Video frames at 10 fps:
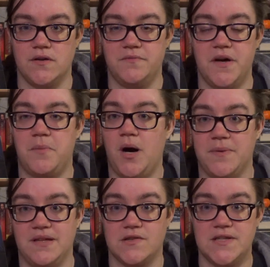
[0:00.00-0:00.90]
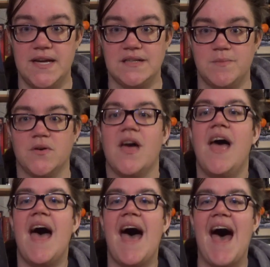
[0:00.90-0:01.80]
of a popular science book.
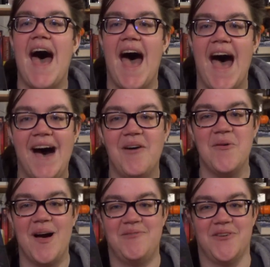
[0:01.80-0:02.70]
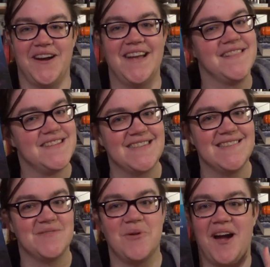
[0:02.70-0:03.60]
However, and this
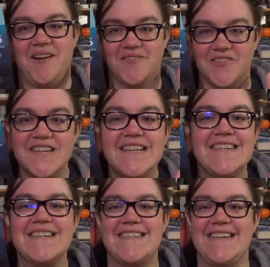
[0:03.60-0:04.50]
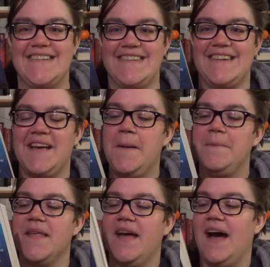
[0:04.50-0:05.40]
is where I'm really excited,
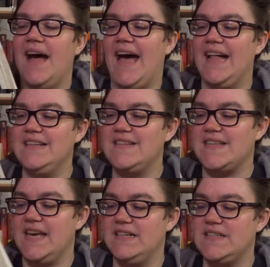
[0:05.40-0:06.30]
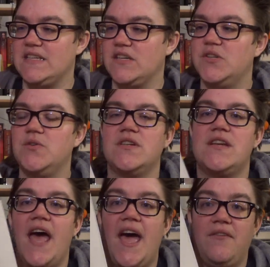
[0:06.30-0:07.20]
Helen Scales included
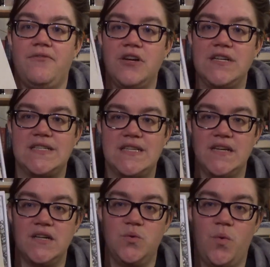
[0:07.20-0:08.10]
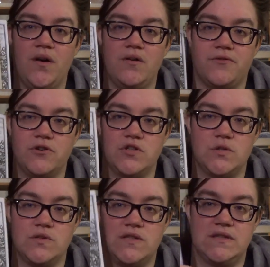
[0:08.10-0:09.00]
every single one of her
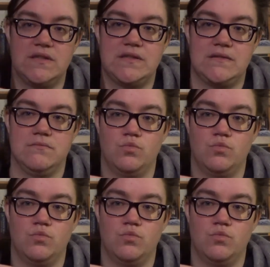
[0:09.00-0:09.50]
sources,